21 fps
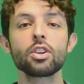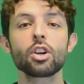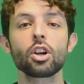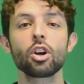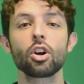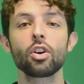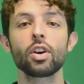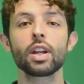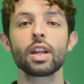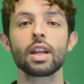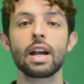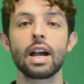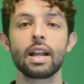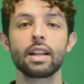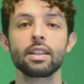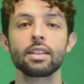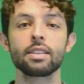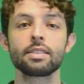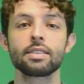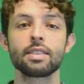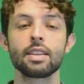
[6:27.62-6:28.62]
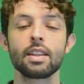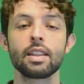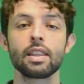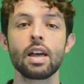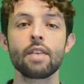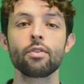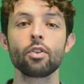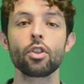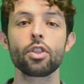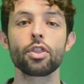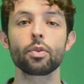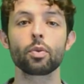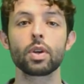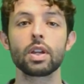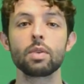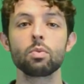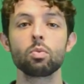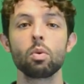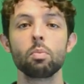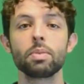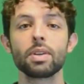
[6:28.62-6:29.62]
the current guidance that Level
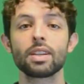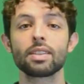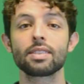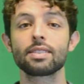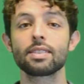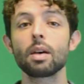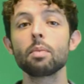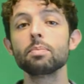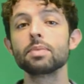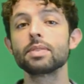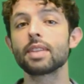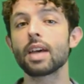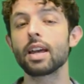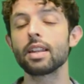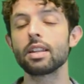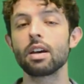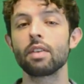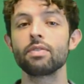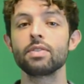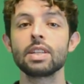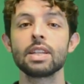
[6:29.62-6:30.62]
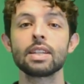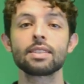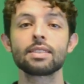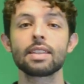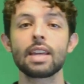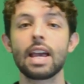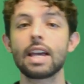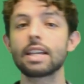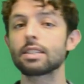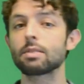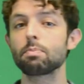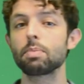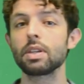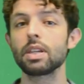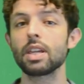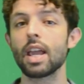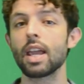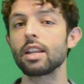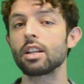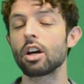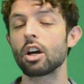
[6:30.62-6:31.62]
3 will be a subset of NIST SP
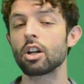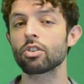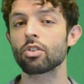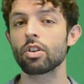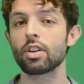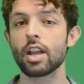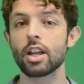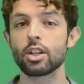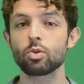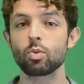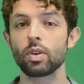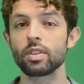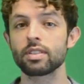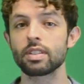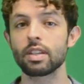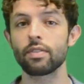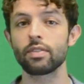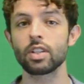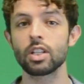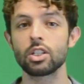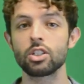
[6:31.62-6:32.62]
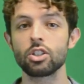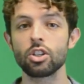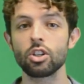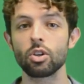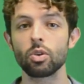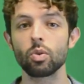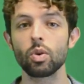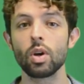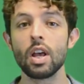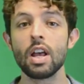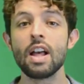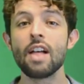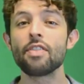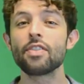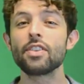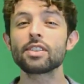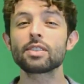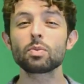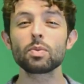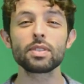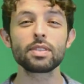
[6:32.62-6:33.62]
800-172,
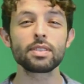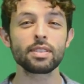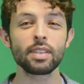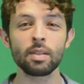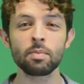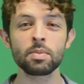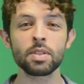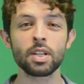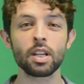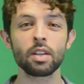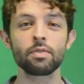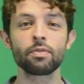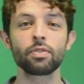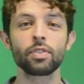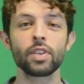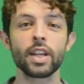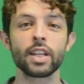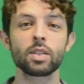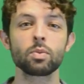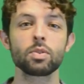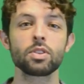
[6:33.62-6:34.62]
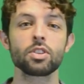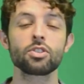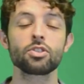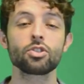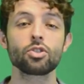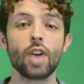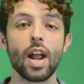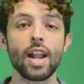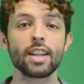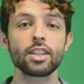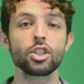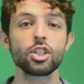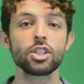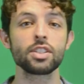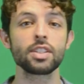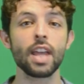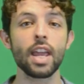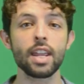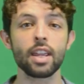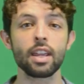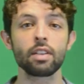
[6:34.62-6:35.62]
this would seem to conflict with the strategies
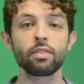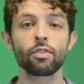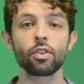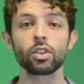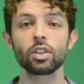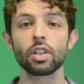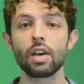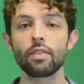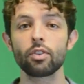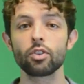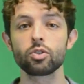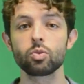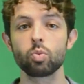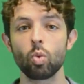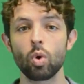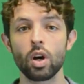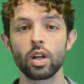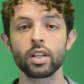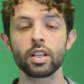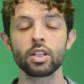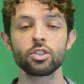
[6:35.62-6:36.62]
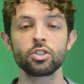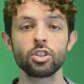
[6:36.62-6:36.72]
taken for levels 1 and